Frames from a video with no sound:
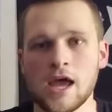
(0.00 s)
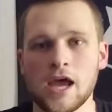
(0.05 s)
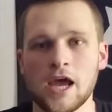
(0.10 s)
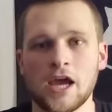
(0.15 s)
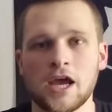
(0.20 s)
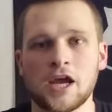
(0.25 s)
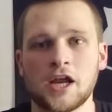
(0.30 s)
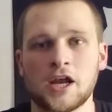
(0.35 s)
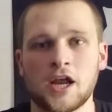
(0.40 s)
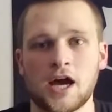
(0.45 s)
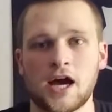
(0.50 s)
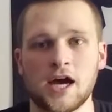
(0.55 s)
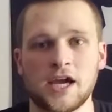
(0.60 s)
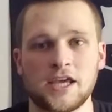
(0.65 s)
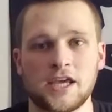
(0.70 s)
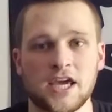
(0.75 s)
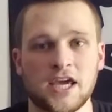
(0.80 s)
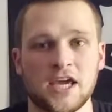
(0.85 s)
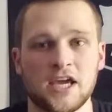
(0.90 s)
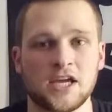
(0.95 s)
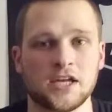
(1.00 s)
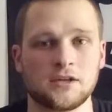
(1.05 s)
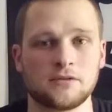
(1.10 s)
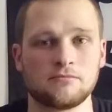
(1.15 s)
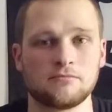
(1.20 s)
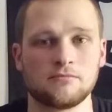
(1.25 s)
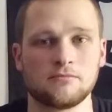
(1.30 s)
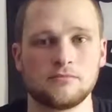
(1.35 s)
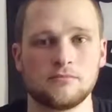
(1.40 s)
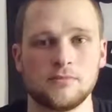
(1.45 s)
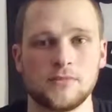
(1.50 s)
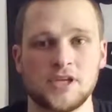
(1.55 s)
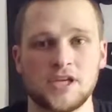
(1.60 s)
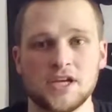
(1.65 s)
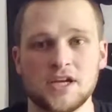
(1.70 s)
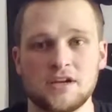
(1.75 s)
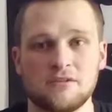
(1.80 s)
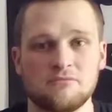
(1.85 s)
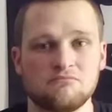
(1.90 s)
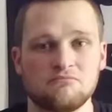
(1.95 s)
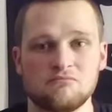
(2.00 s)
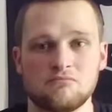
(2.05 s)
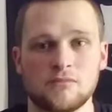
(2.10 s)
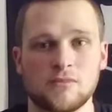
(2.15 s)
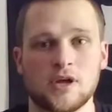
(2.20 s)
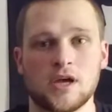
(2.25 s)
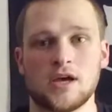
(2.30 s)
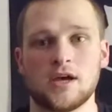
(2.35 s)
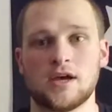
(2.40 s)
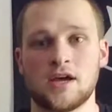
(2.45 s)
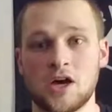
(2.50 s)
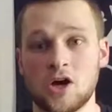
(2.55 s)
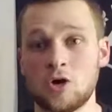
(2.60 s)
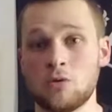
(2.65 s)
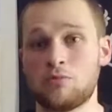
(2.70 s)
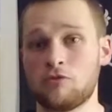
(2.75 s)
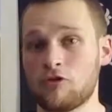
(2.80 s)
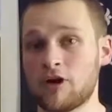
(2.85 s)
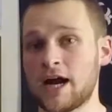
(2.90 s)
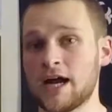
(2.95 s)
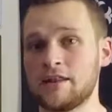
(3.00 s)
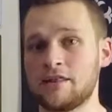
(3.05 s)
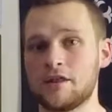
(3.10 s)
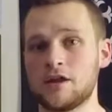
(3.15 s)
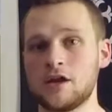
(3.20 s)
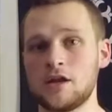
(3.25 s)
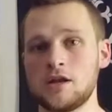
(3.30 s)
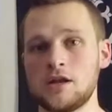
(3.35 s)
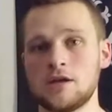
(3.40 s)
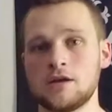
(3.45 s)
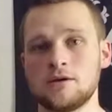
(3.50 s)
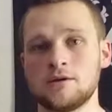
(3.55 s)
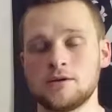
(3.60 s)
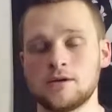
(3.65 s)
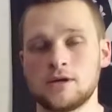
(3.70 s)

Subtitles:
and I can't get help right then.